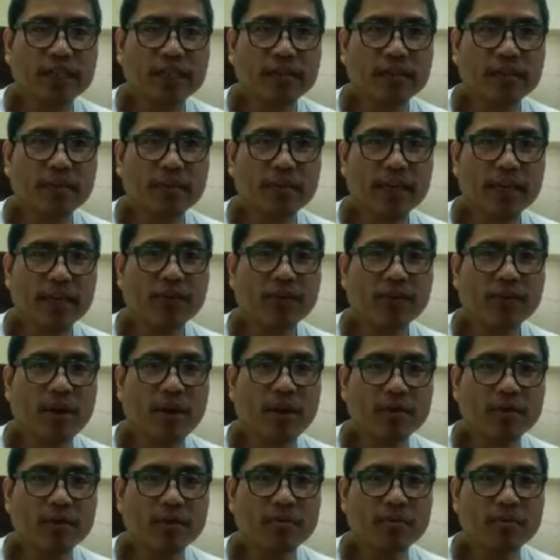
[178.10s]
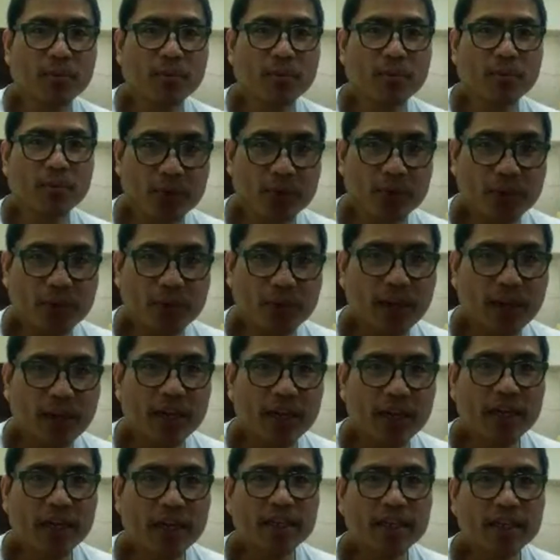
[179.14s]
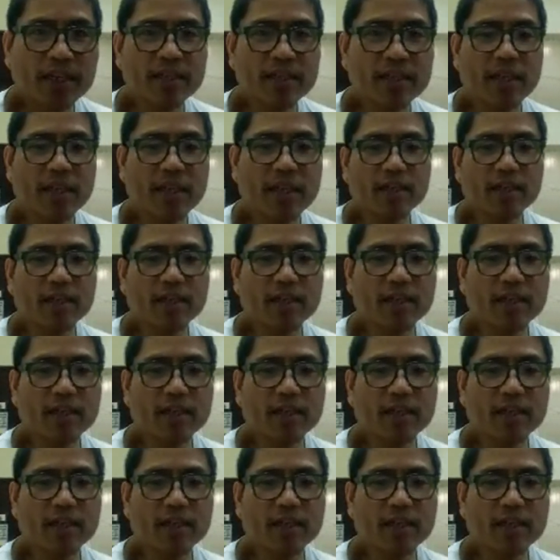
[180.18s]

milligrams per deciliter.